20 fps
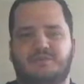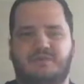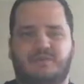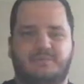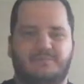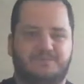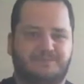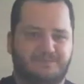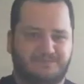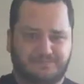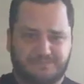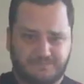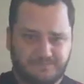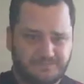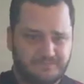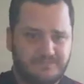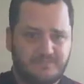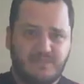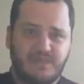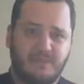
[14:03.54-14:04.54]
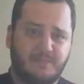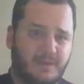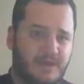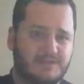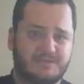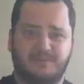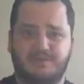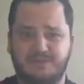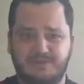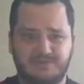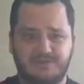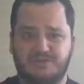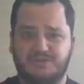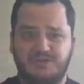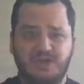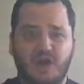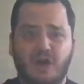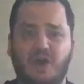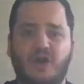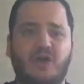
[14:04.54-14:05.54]
to be possibly there's a
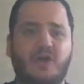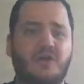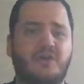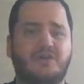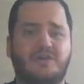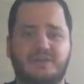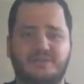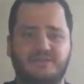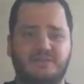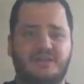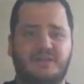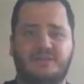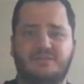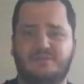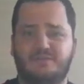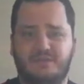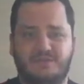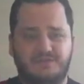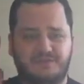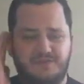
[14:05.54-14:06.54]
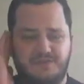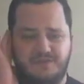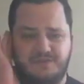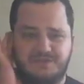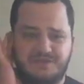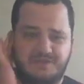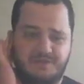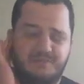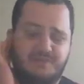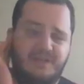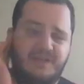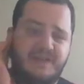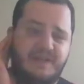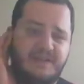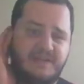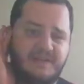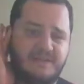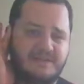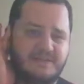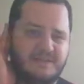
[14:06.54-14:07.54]
yard and fields to
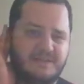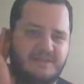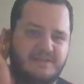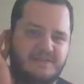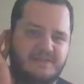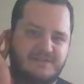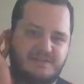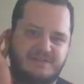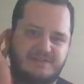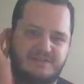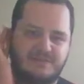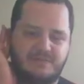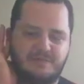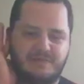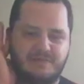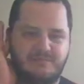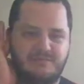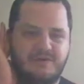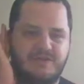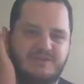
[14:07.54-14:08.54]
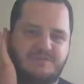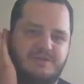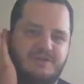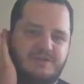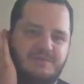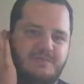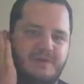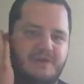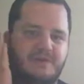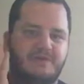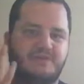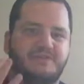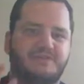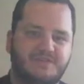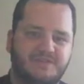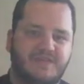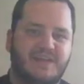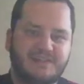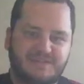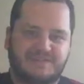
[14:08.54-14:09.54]
play in, and it's just going to be much, much better. And
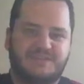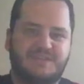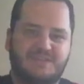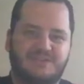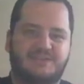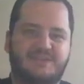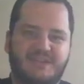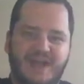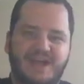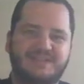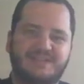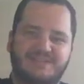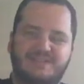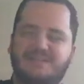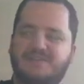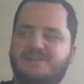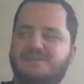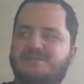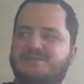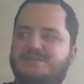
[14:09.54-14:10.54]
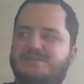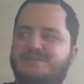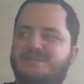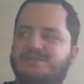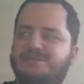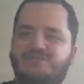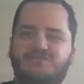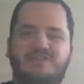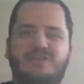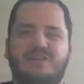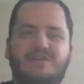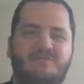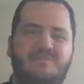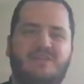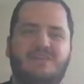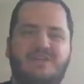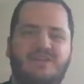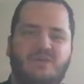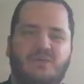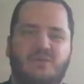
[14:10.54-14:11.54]
so that's the dream
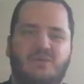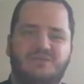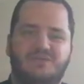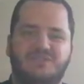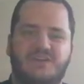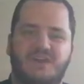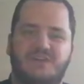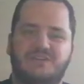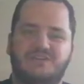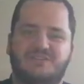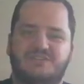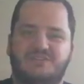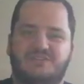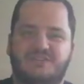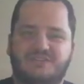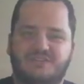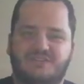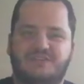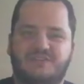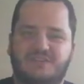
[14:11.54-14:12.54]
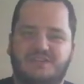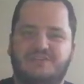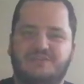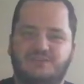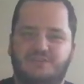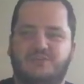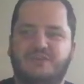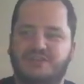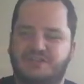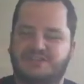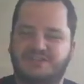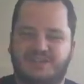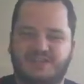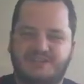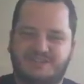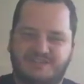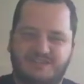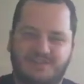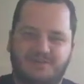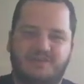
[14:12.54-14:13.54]
that he holds on to, this wish.
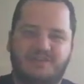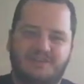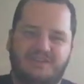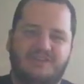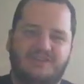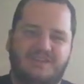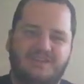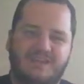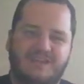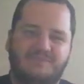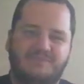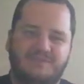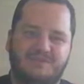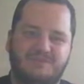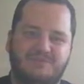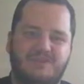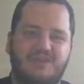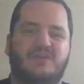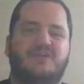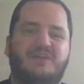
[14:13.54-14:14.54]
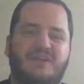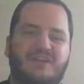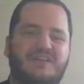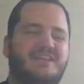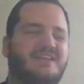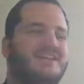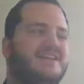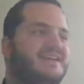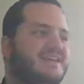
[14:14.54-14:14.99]
That's the only thing that keeps him going.